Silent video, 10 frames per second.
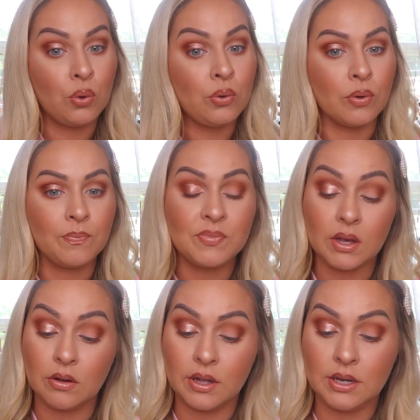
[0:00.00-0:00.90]

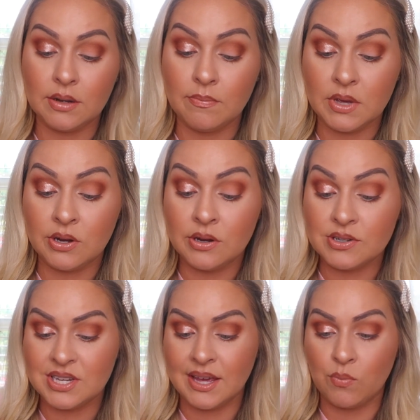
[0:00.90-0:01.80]
Y'all, I need a
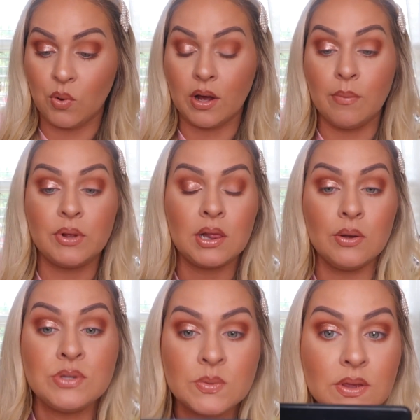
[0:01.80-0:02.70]
mirror to get more up
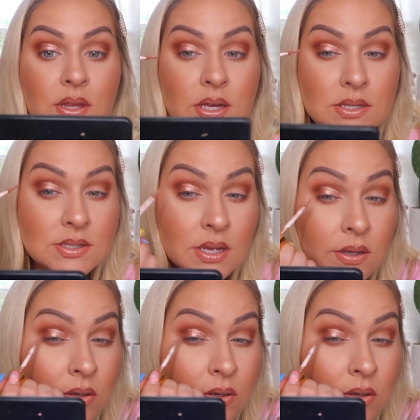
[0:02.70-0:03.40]
close with this.